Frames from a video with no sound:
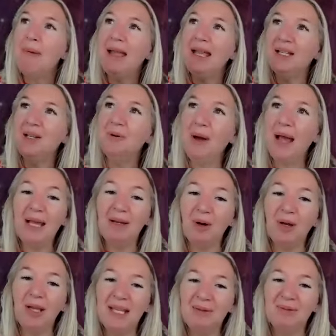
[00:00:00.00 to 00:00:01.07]
But in a way,
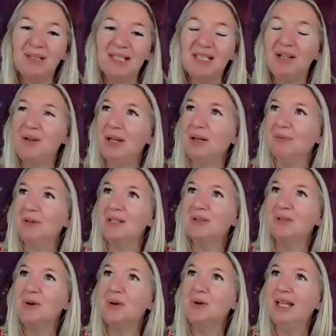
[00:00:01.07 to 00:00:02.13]
what he was doing
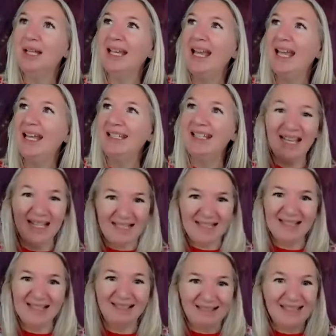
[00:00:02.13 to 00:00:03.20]
was calling in
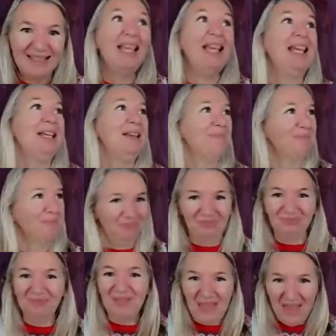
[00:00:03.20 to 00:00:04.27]
his team
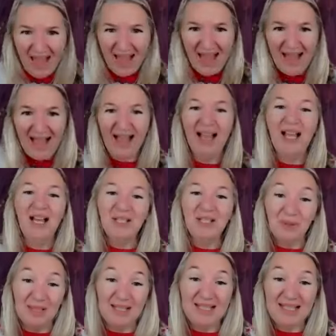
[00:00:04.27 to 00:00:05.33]
there
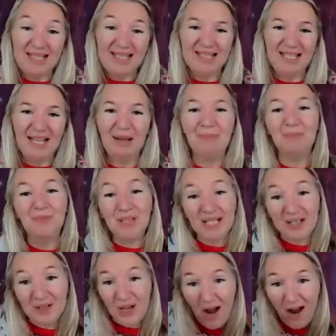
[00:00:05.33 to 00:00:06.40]
to assist him
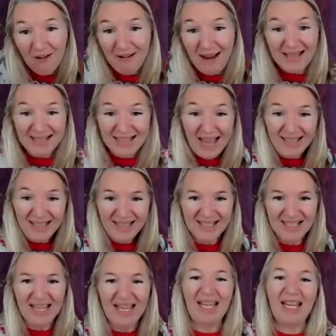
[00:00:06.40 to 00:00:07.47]
to direct
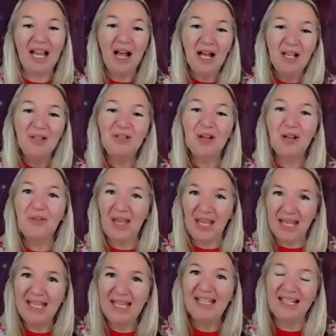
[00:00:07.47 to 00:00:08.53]
energy so
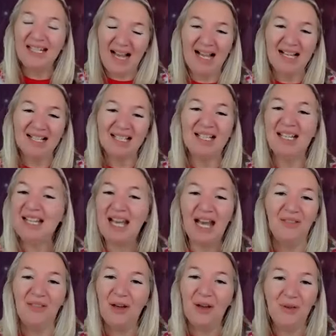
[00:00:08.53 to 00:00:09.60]
that he could actually
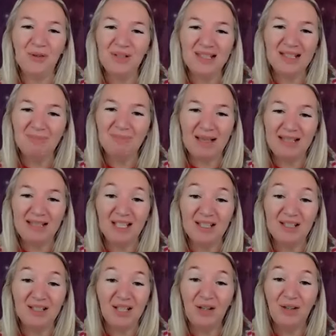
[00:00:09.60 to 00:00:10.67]
get those
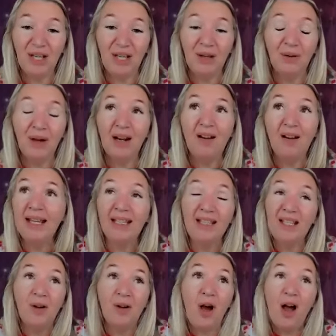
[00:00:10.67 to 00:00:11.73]
messages to you. And I,
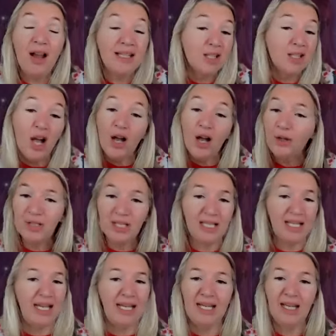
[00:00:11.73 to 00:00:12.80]
you know, I
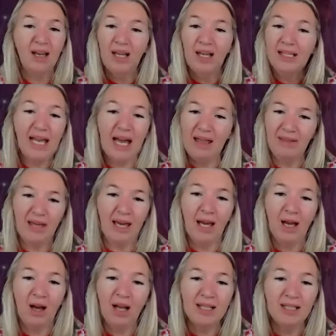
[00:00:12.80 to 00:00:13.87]
totally get
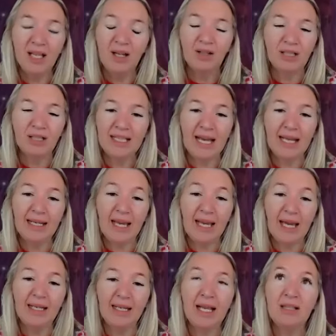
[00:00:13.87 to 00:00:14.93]
that. I totally get
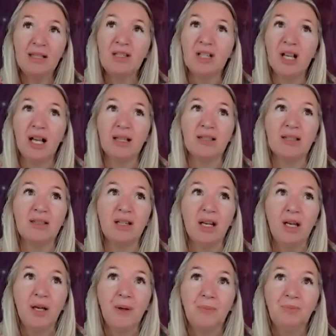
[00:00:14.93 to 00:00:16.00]
it. And it is just,
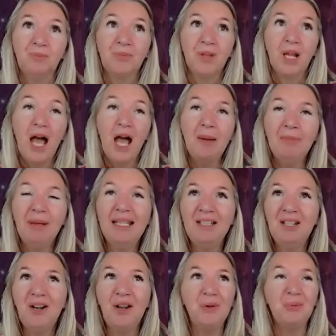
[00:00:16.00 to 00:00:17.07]
I
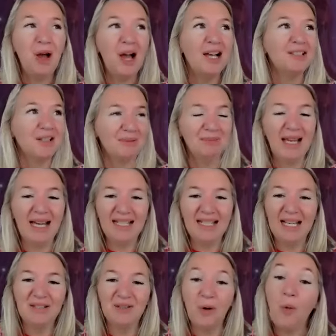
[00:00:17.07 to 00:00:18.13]
mean, you know, the word I'm
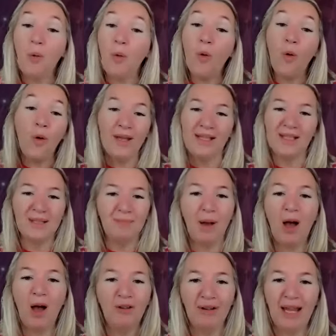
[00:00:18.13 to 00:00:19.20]
getting is awe
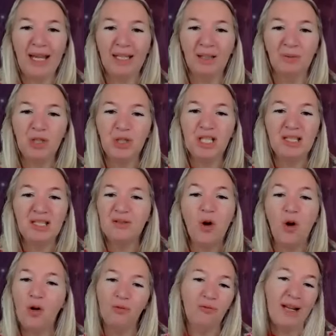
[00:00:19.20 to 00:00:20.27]
inspiring, which is
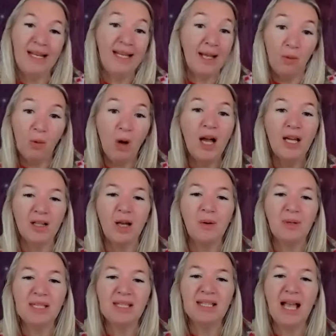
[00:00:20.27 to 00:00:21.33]
not really a word
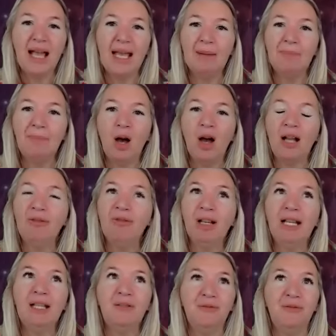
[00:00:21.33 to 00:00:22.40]
I would say, but I
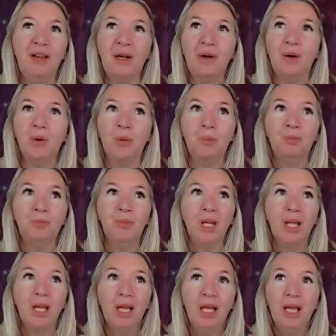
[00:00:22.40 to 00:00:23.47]
really feel
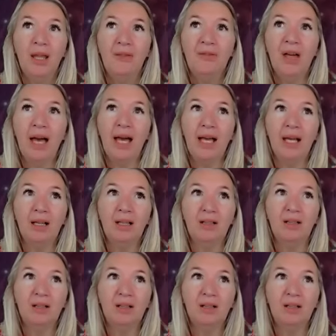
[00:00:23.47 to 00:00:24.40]
that,